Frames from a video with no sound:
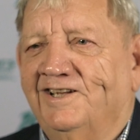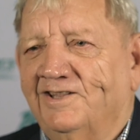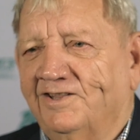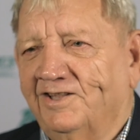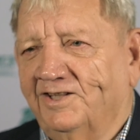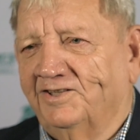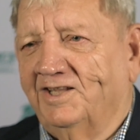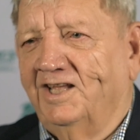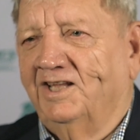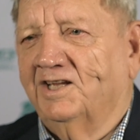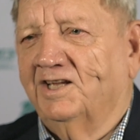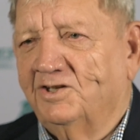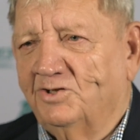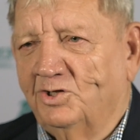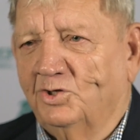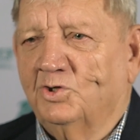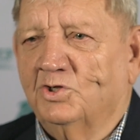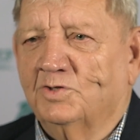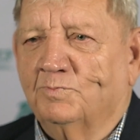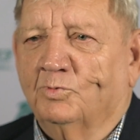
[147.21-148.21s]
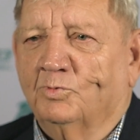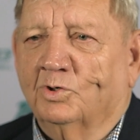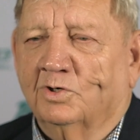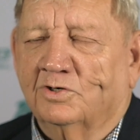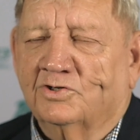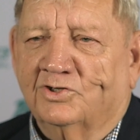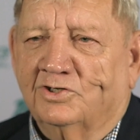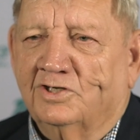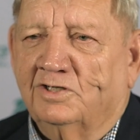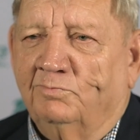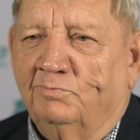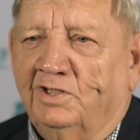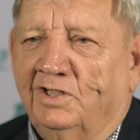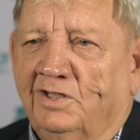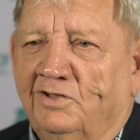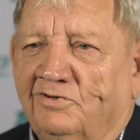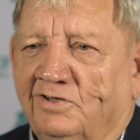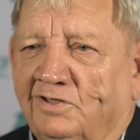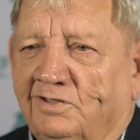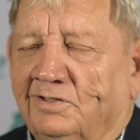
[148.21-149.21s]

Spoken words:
that they can use more soybeans.